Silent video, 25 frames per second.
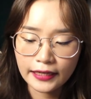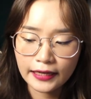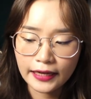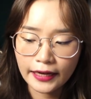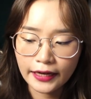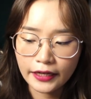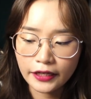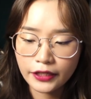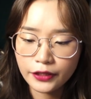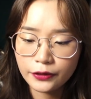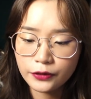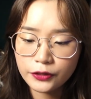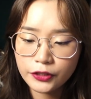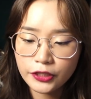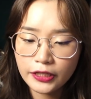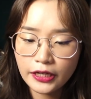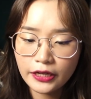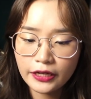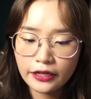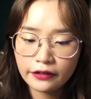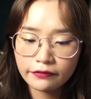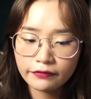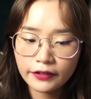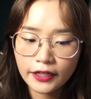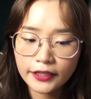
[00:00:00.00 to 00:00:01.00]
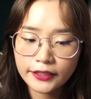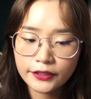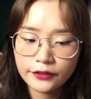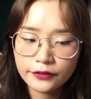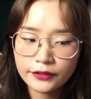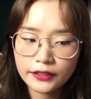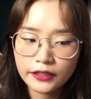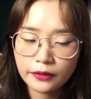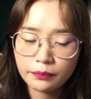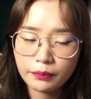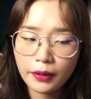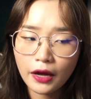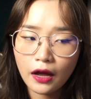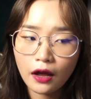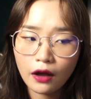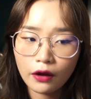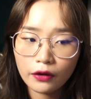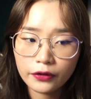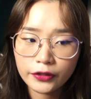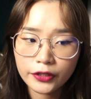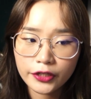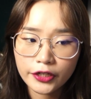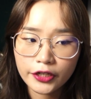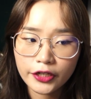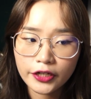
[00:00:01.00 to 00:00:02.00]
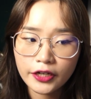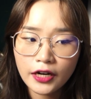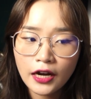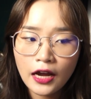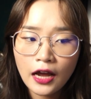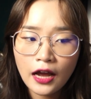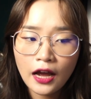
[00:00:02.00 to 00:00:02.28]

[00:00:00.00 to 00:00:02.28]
Like usually if I use a powder,